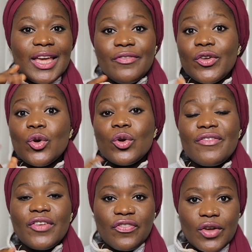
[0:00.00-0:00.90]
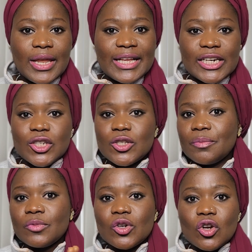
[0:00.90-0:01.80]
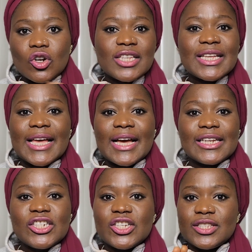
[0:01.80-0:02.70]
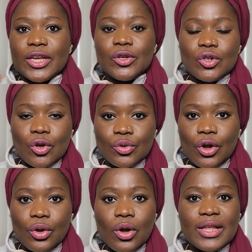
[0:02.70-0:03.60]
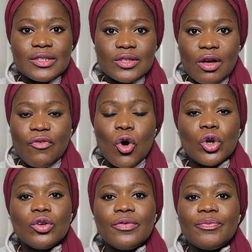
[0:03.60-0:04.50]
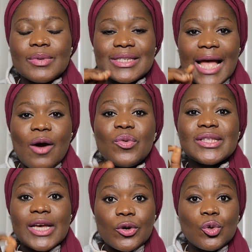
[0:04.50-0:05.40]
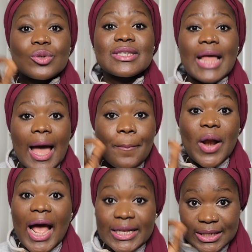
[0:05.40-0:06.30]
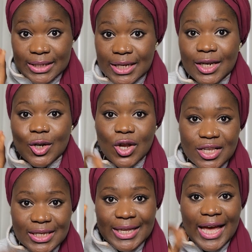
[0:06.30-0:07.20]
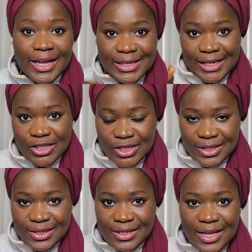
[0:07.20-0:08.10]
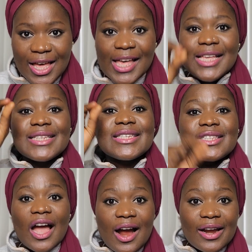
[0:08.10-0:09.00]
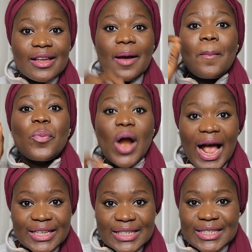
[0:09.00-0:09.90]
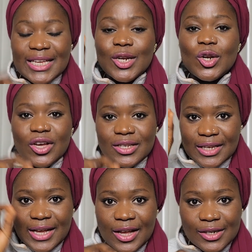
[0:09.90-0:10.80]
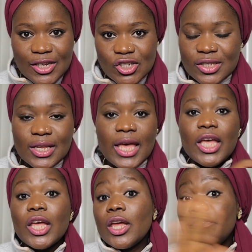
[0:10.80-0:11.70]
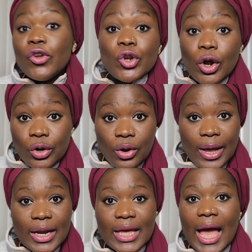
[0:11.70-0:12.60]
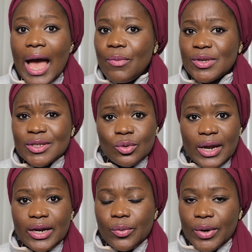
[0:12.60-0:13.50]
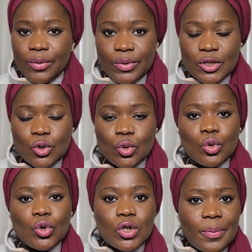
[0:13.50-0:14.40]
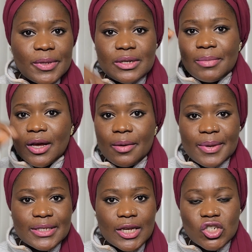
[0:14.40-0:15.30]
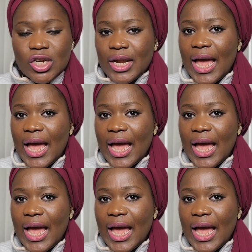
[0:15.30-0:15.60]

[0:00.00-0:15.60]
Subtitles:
if you feel like there are some nursing calculations that you don't know and stuff, I would tell you, start practicing nursing calculations. Start practicing nursing calculations. If you don't know any, I was good at it when I was in school. Drop it in my comment section